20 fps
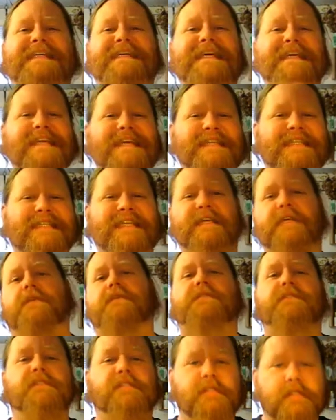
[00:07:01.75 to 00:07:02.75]
easy,
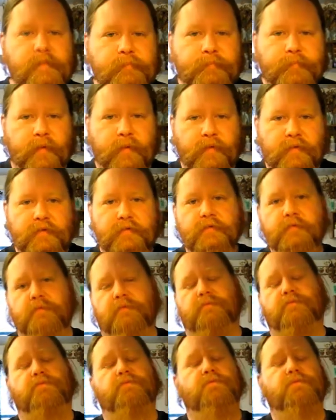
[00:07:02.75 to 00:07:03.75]
simple.
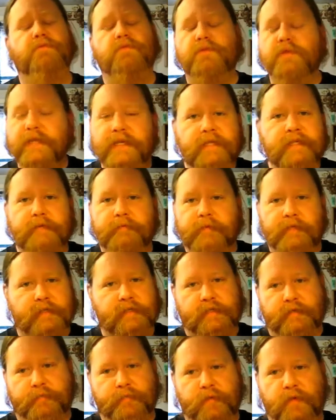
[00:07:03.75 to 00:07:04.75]
Really, really
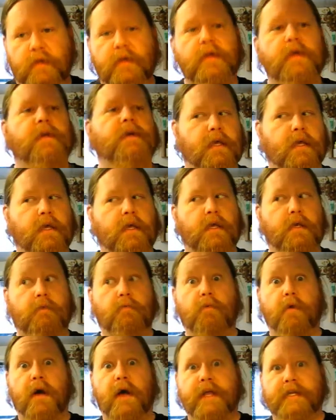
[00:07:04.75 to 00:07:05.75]
simple.
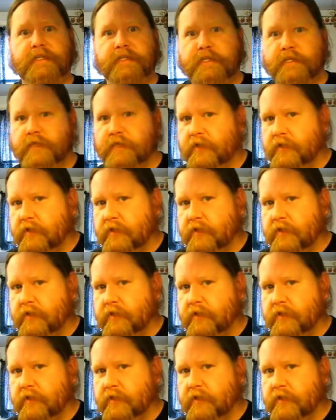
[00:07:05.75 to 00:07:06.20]
Watch.